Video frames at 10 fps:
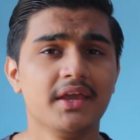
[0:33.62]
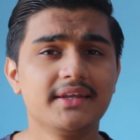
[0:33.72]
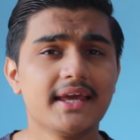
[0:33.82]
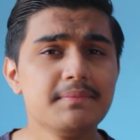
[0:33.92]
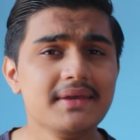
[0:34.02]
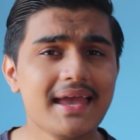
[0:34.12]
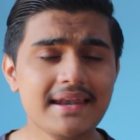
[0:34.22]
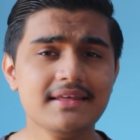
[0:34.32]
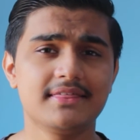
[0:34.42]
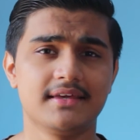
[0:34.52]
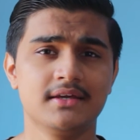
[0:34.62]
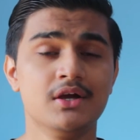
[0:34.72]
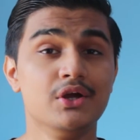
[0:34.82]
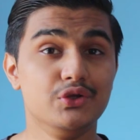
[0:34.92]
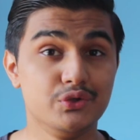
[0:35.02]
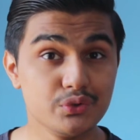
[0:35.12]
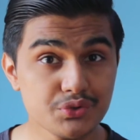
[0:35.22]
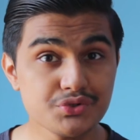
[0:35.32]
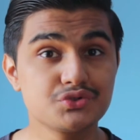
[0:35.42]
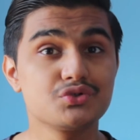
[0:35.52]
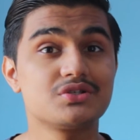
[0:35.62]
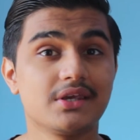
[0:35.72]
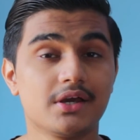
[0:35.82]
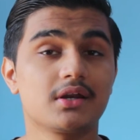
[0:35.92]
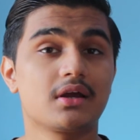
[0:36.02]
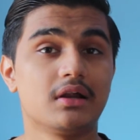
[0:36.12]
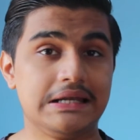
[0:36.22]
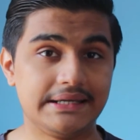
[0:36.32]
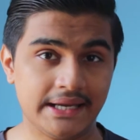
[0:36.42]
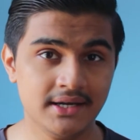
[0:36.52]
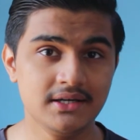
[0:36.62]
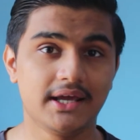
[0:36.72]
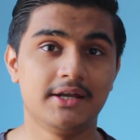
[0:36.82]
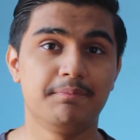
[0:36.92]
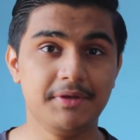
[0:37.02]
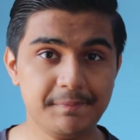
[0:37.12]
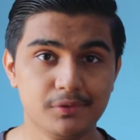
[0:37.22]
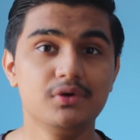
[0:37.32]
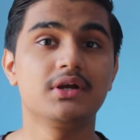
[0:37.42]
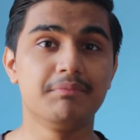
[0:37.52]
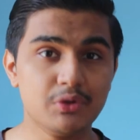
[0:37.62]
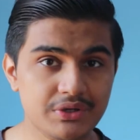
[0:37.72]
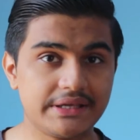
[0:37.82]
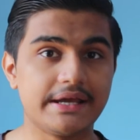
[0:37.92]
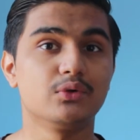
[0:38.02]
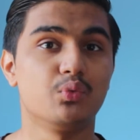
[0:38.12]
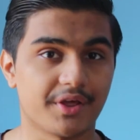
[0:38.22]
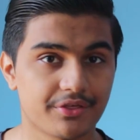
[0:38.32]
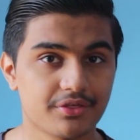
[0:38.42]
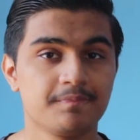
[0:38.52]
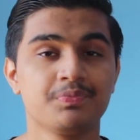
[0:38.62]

it can be anything used to share content and people communicate with.